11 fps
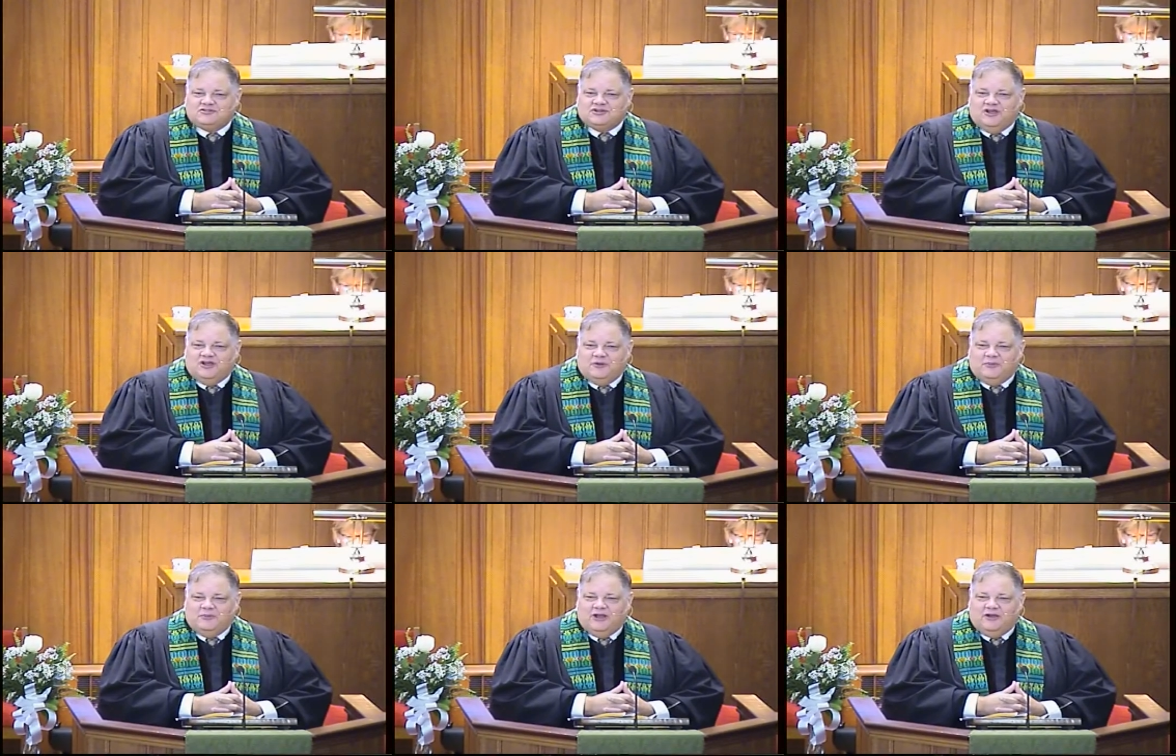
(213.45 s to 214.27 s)
Um,
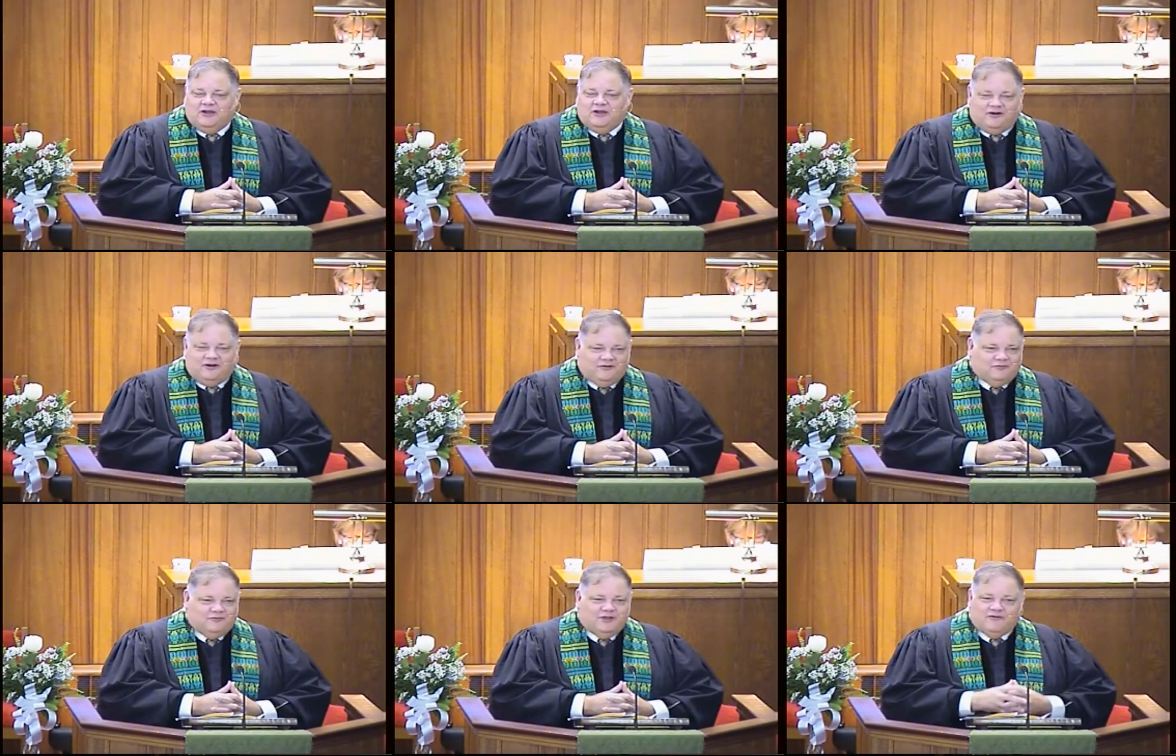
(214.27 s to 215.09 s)
uh, our,
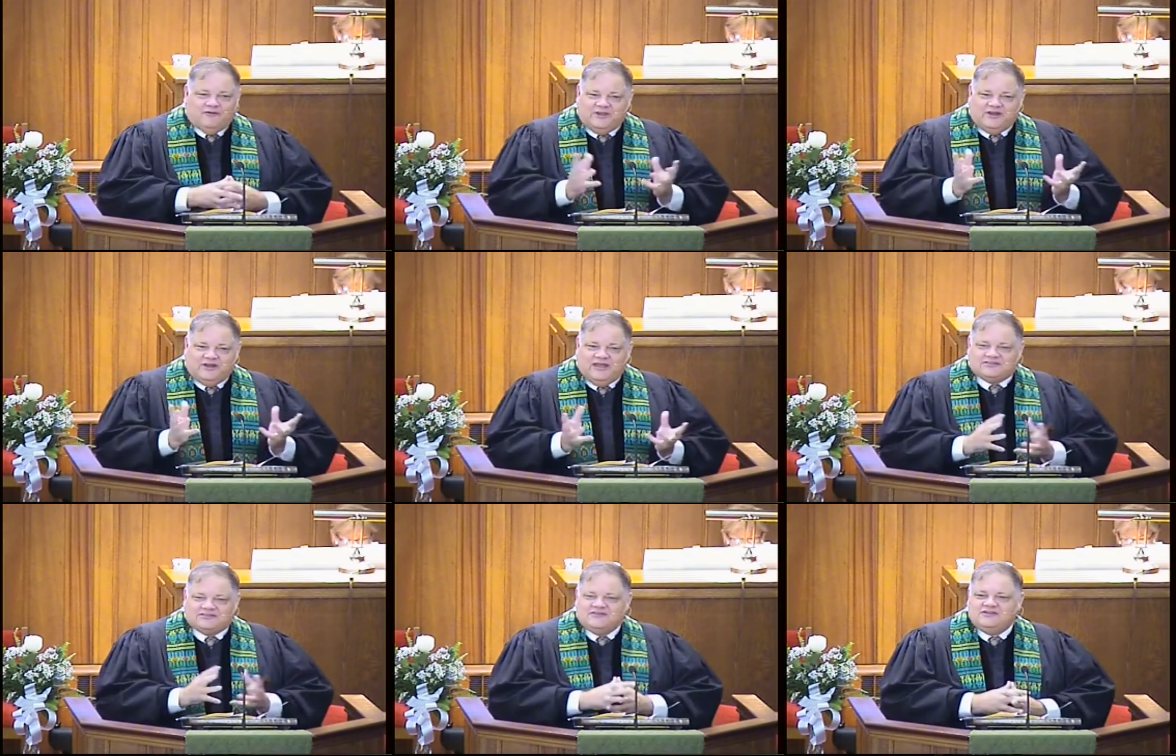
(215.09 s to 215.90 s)
we have many
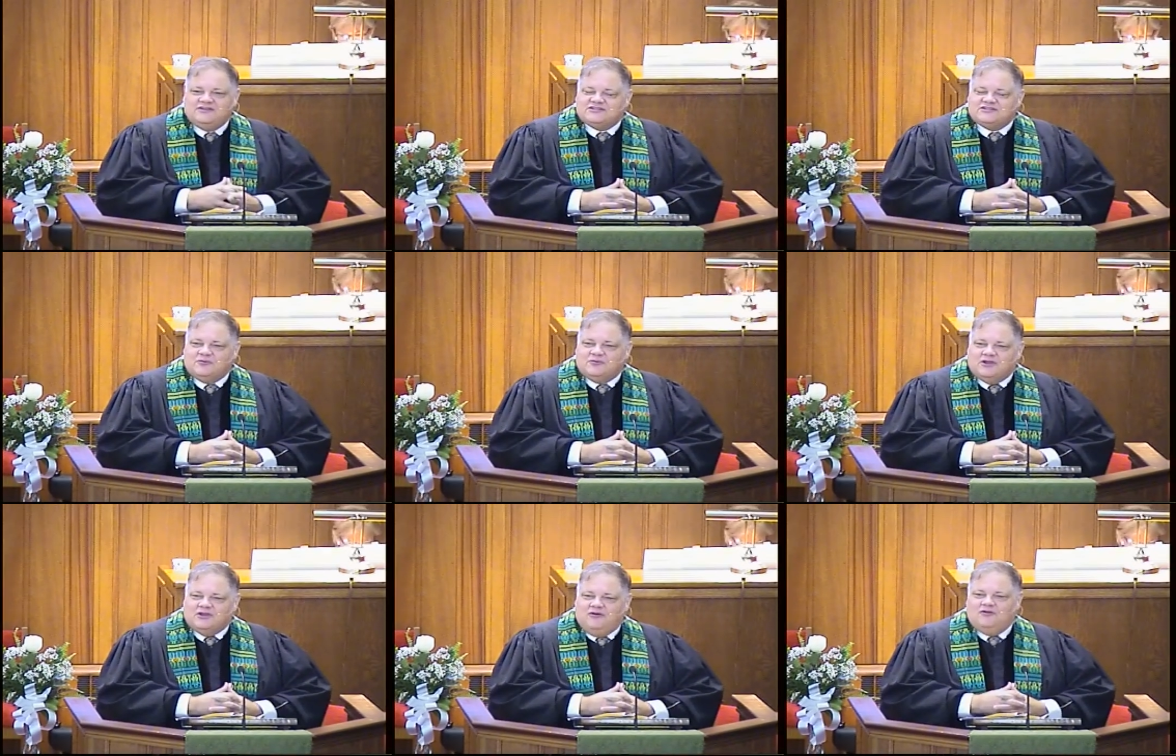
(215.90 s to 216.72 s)
activities going
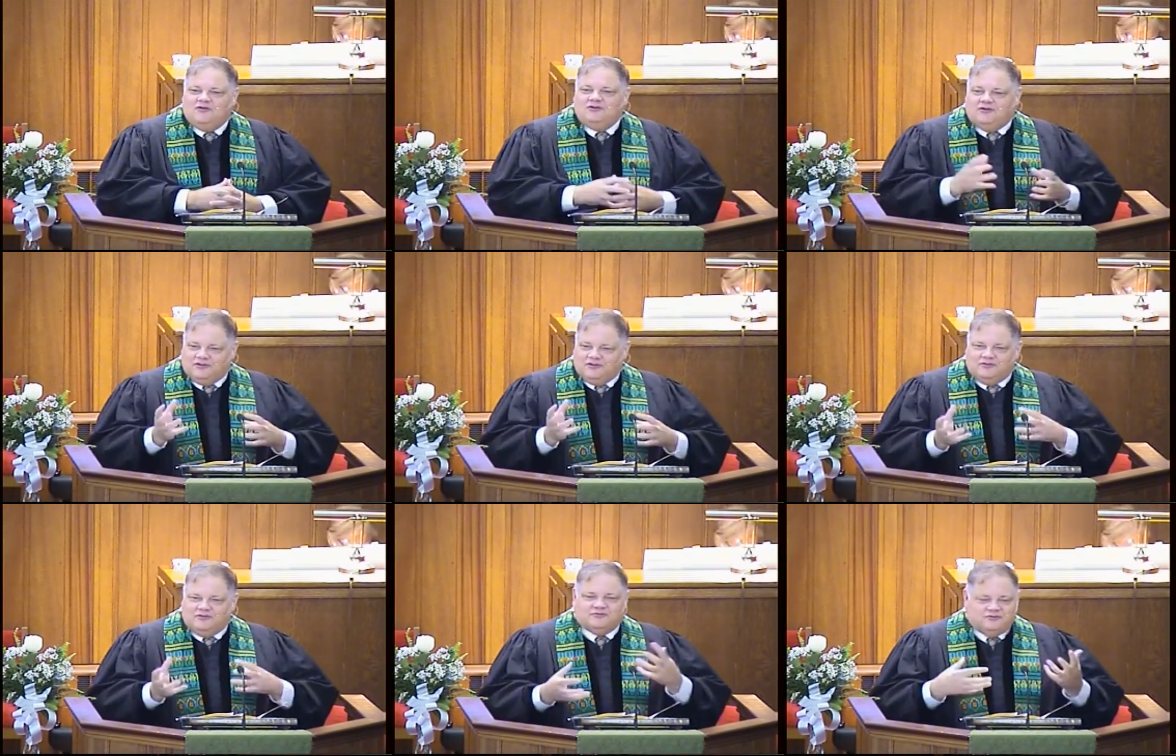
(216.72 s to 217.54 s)
on,
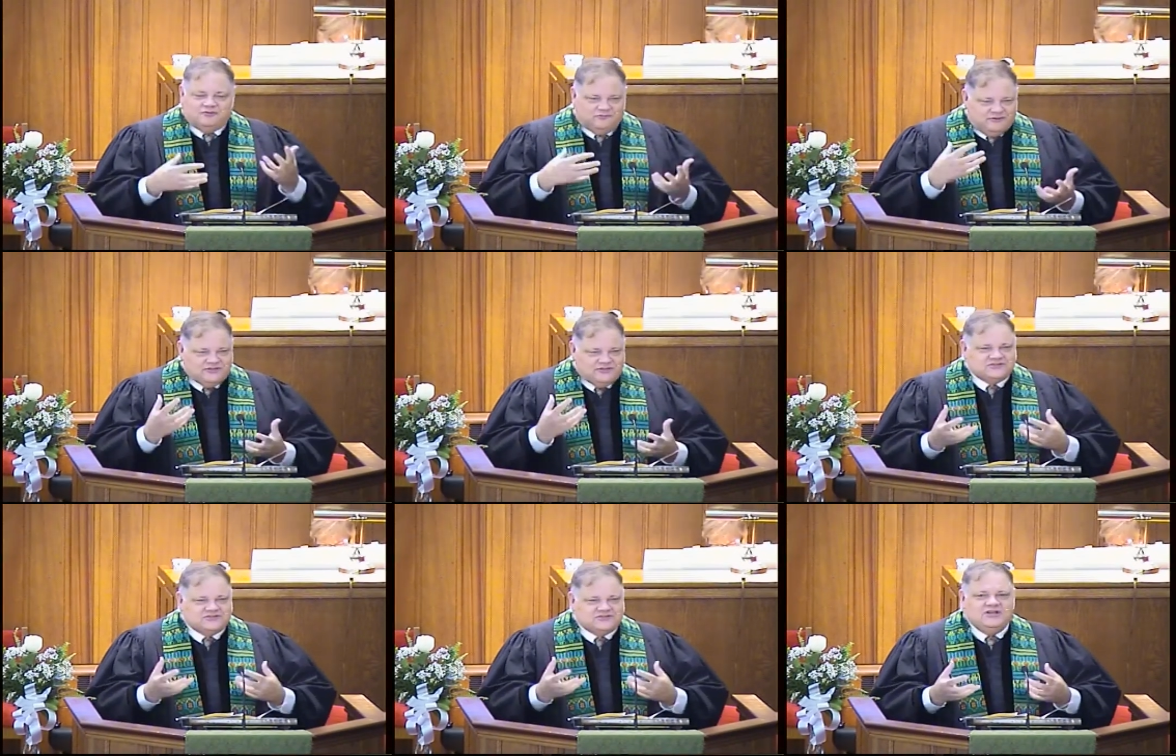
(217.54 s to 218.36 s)
although th-
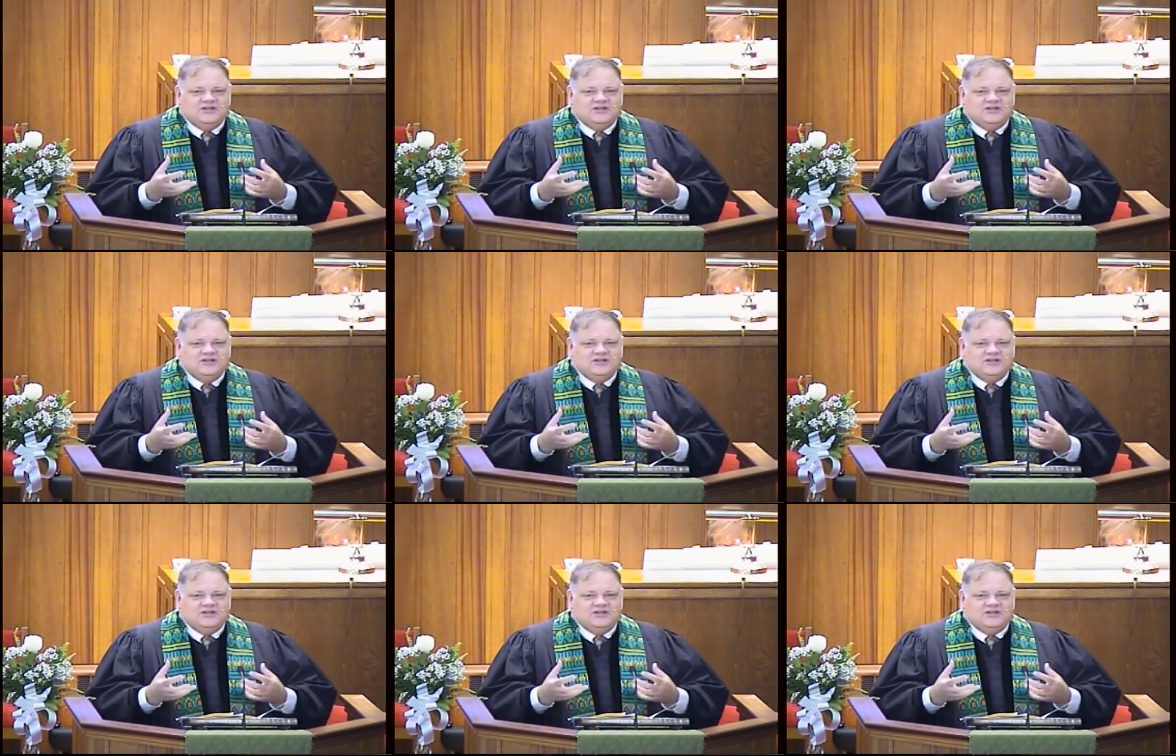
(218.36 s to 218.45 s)
things